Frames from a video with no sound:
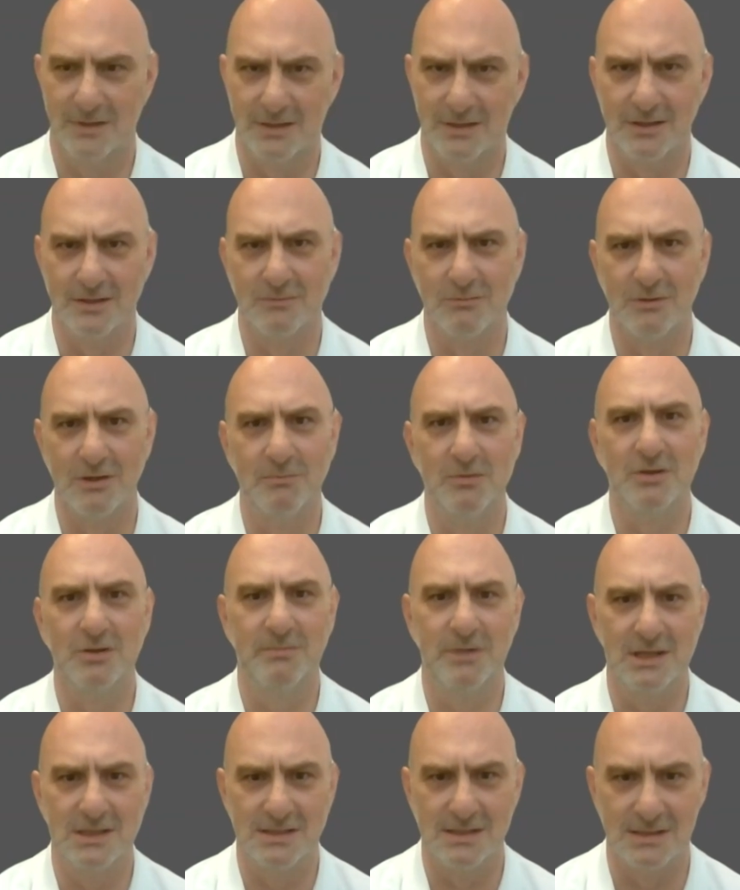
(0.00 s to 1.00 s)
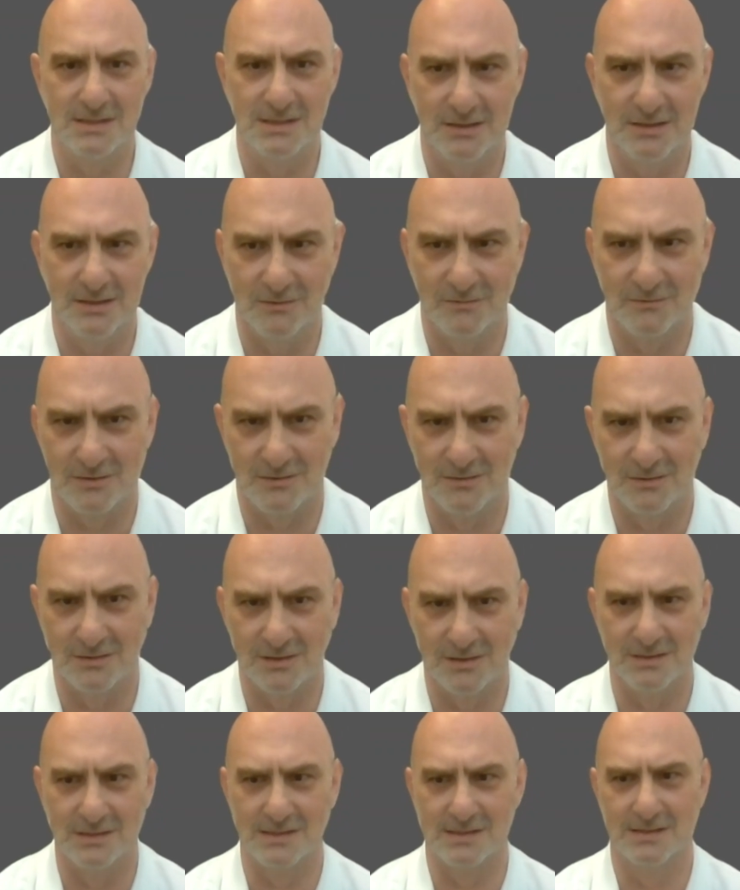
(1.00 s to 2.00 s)
then we'll put pictures here of
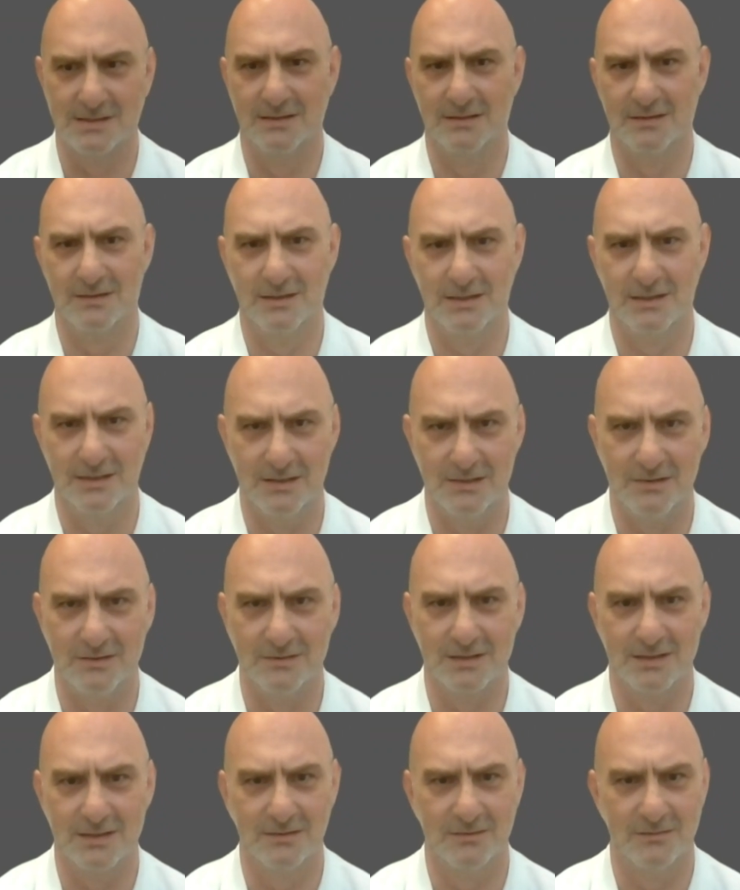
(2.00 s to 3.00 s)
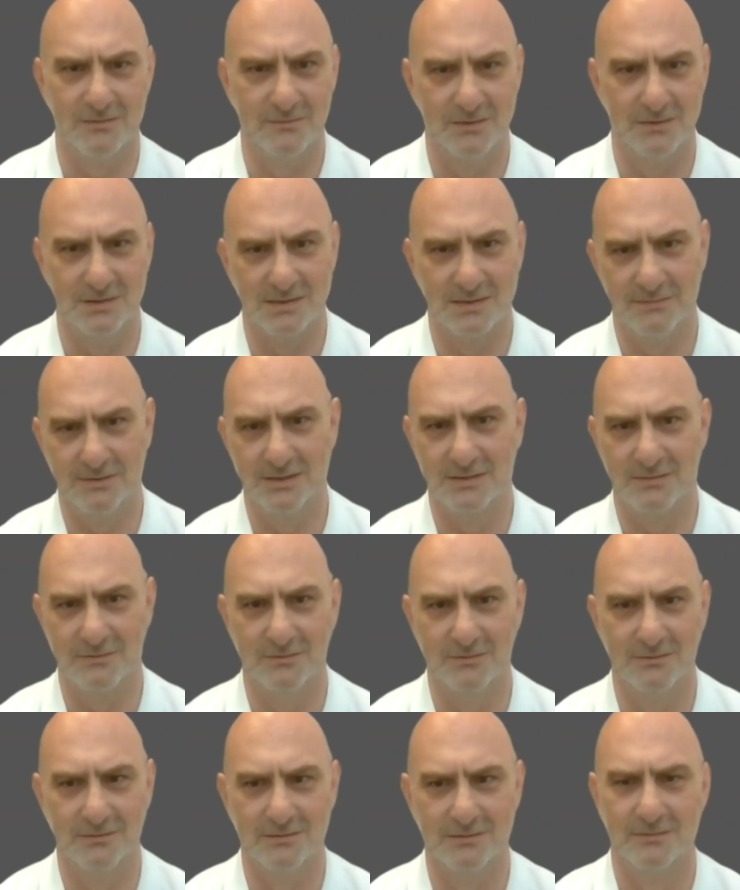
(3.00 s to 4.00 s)
Ratels and the Yeland and all those
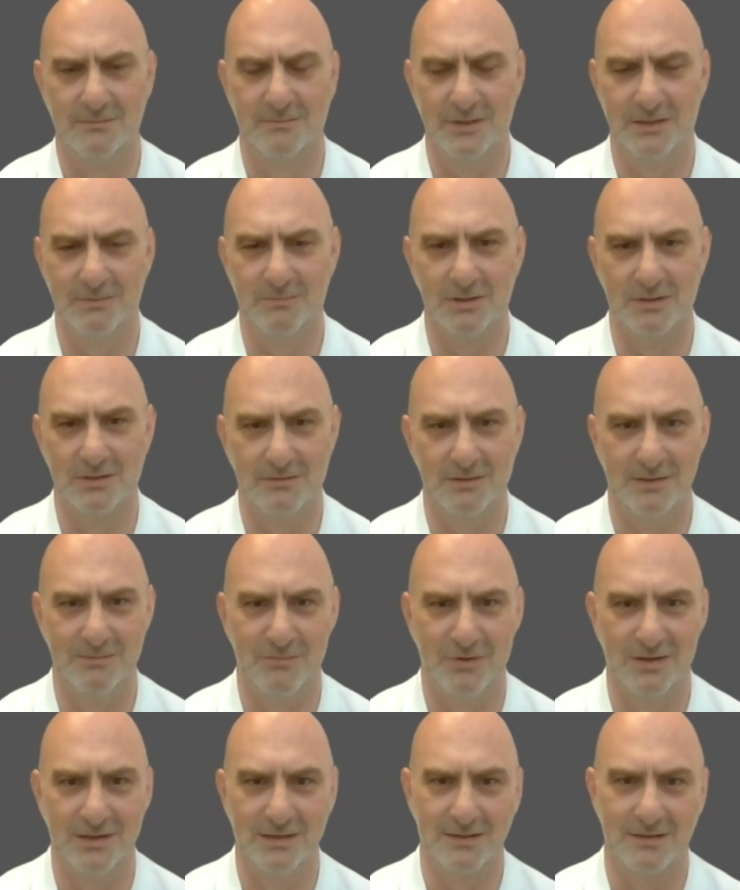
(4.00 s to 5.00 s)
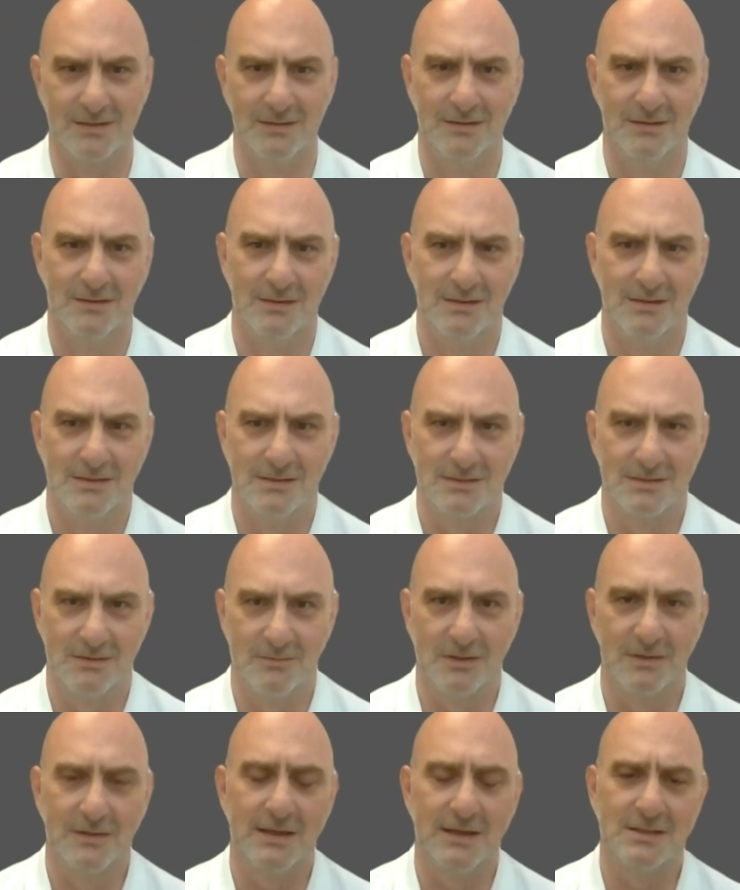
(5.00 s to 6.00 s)
things for people to admire. Yeah.
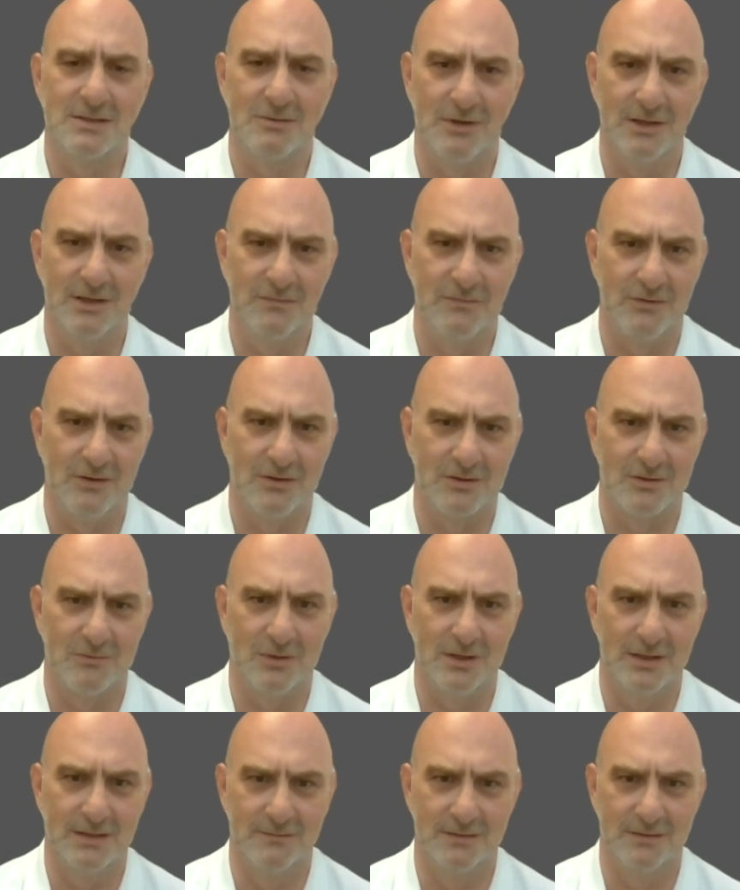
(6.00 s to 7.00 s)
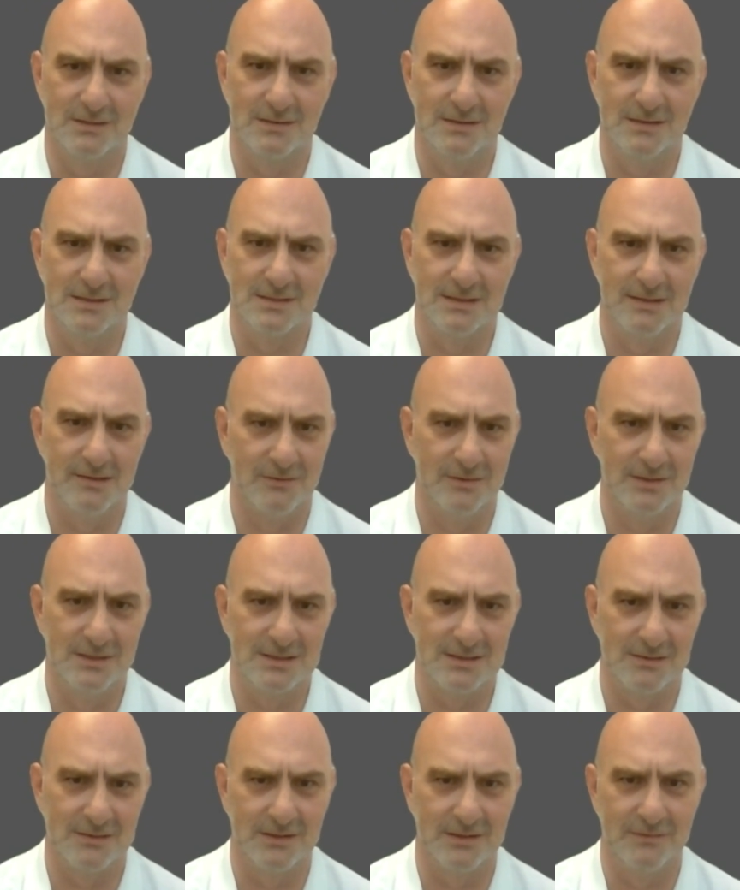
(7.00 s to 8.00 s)
So, but that's quite far away, right? That's down
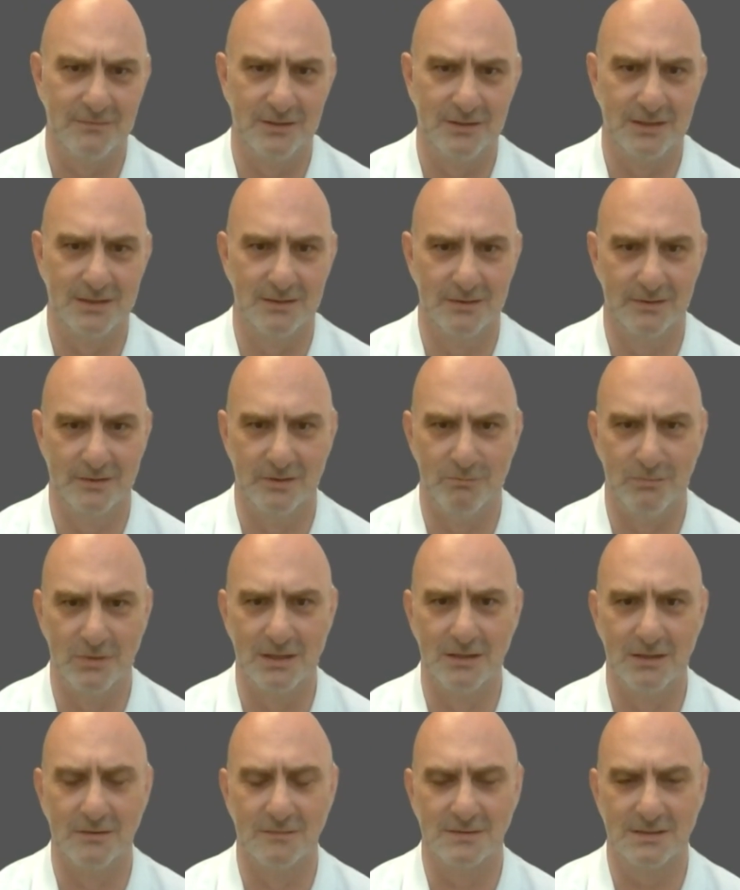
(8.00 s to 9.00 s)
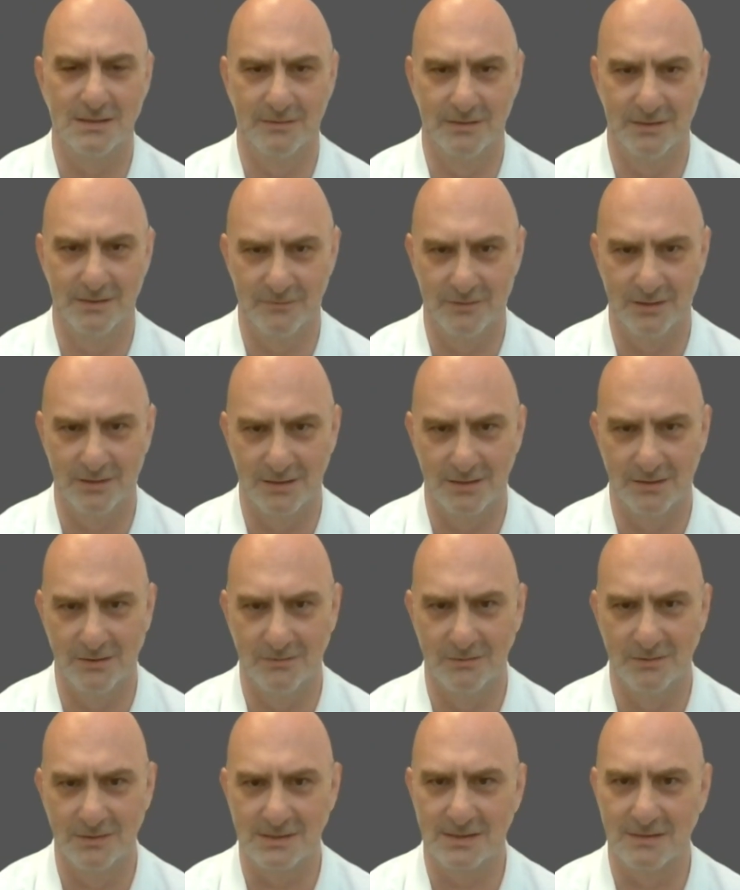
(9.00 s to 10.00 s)
in South Africa, in the middle of South
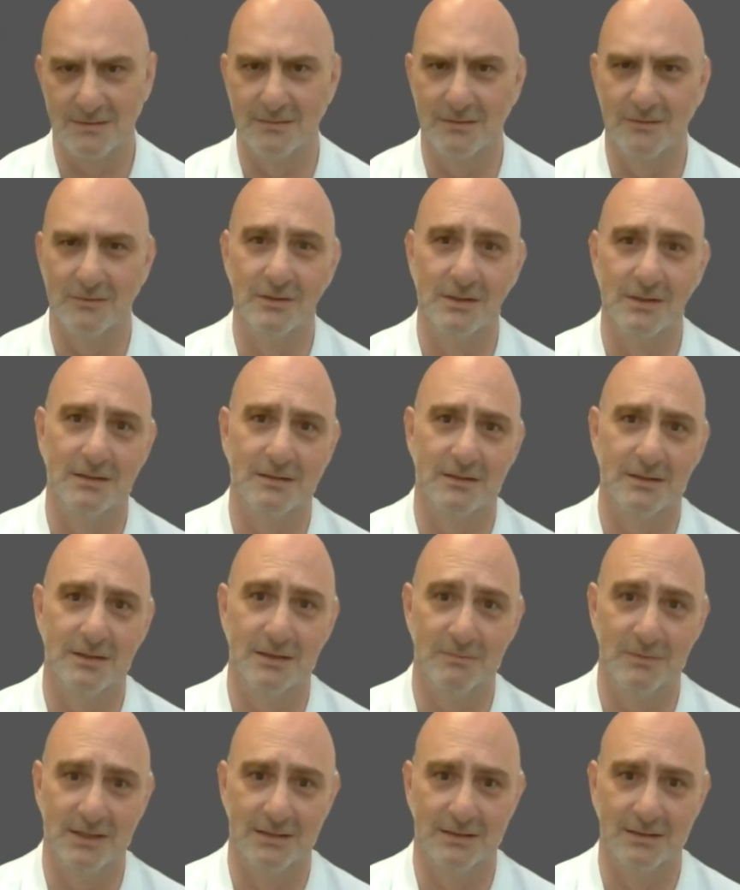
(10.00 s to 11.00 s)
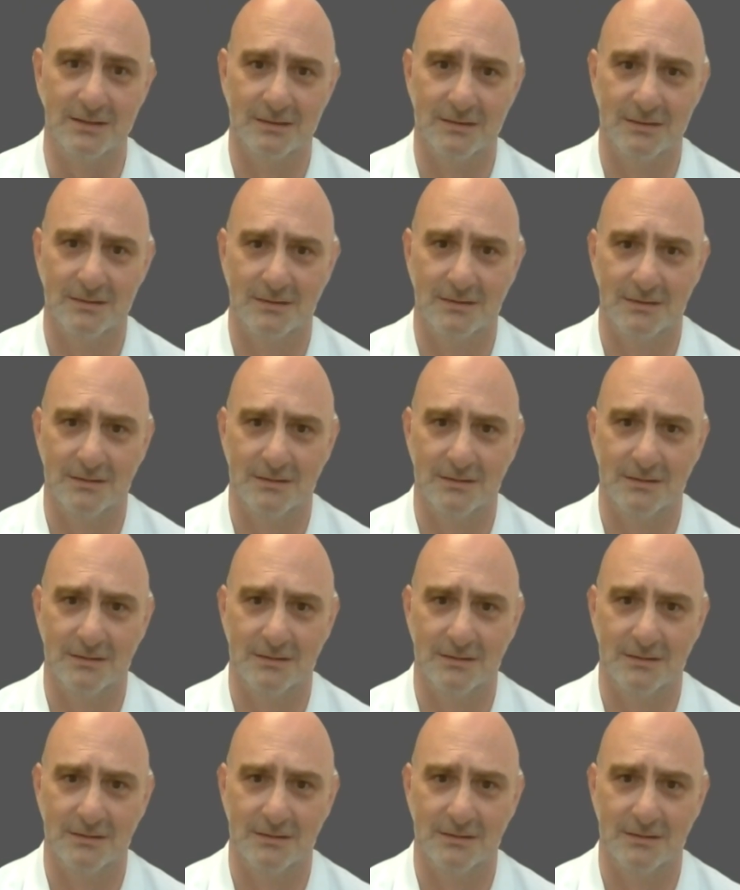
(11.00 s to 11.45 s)
Africa. You're in Namibia.